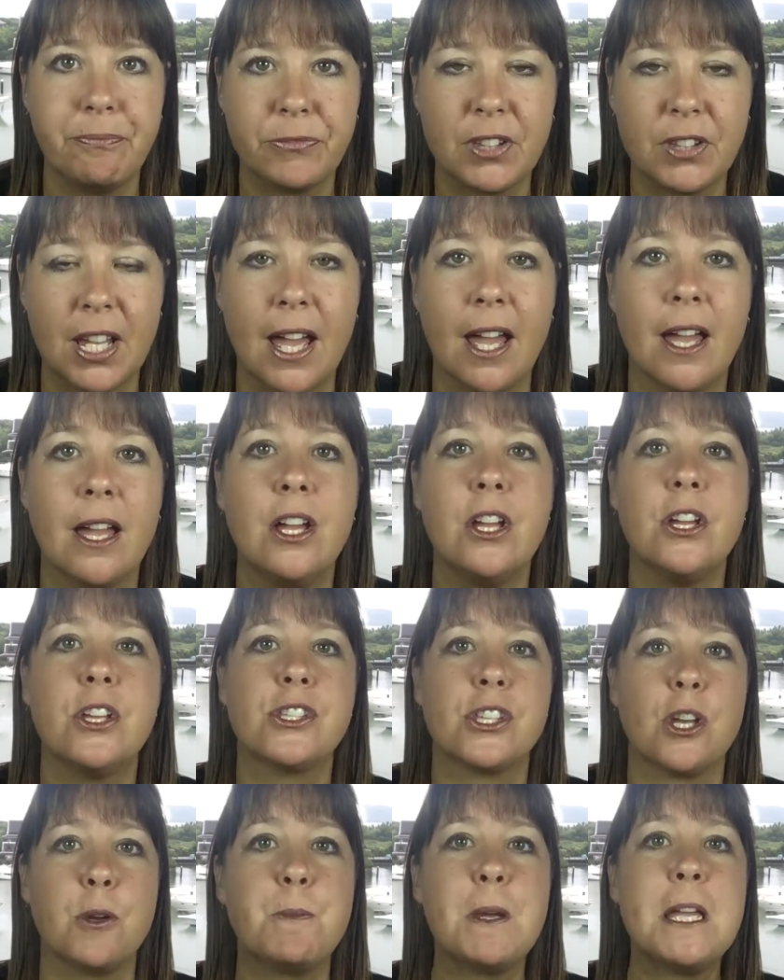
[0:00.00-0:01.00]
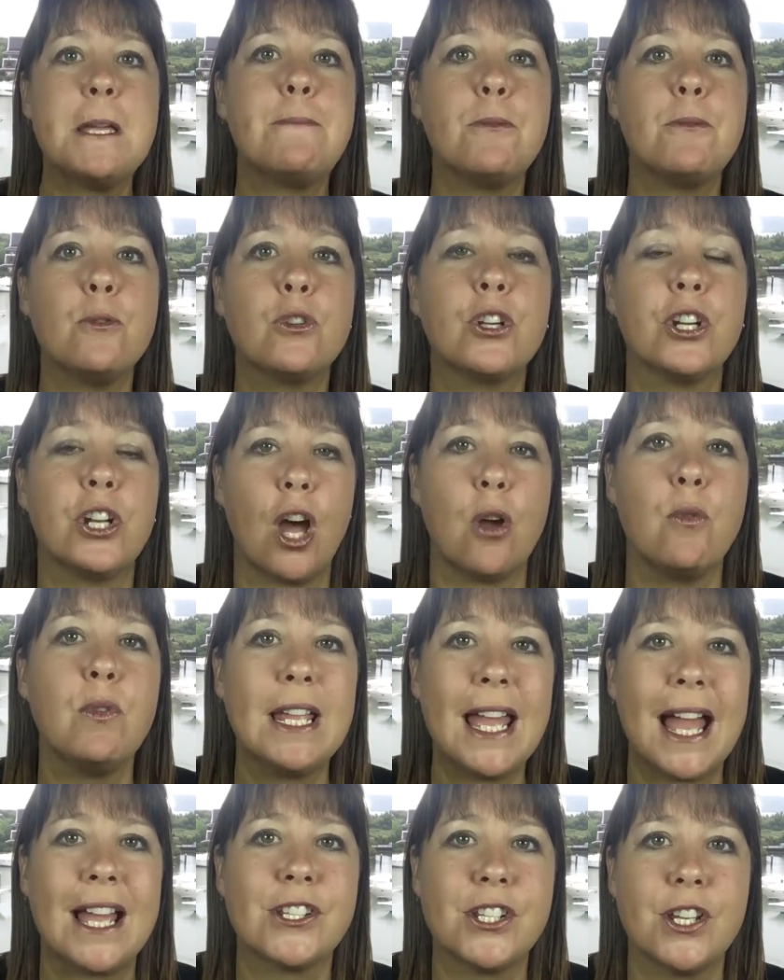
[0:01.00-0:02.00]
Yeah. So people can
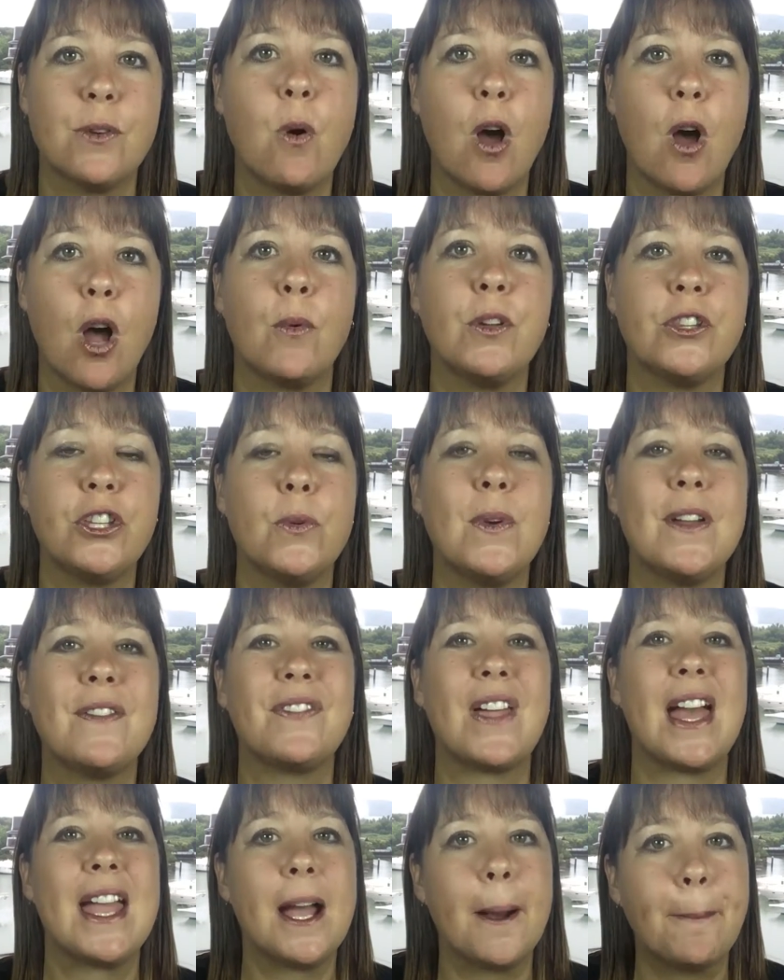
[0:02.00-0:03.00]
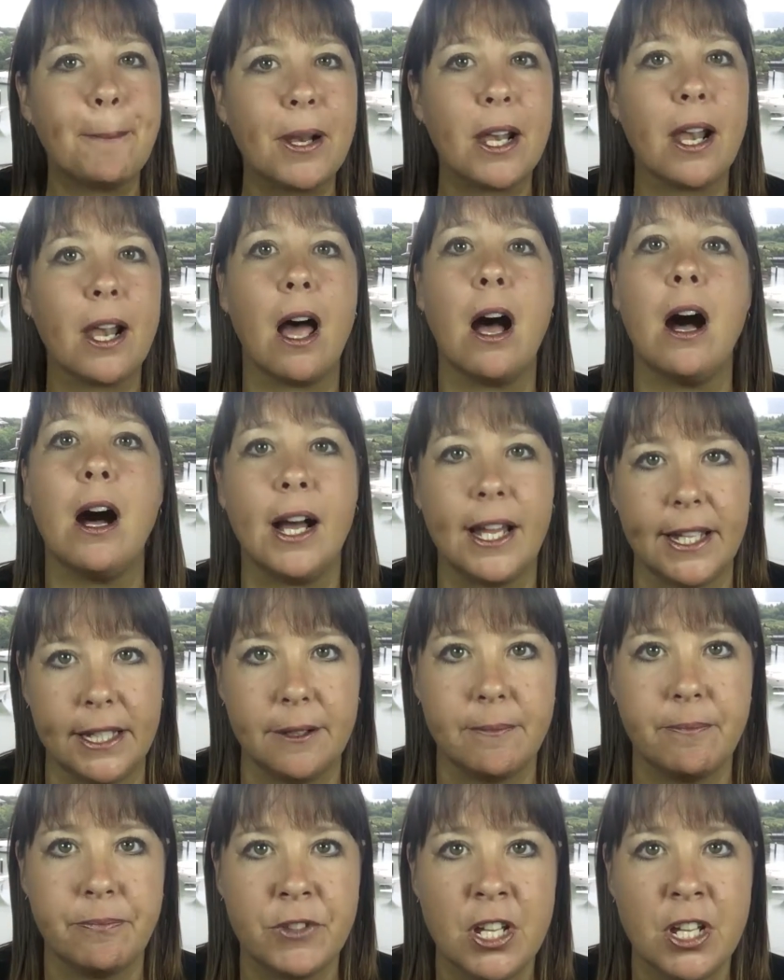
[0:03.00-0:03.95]
only actually work with you if they apply.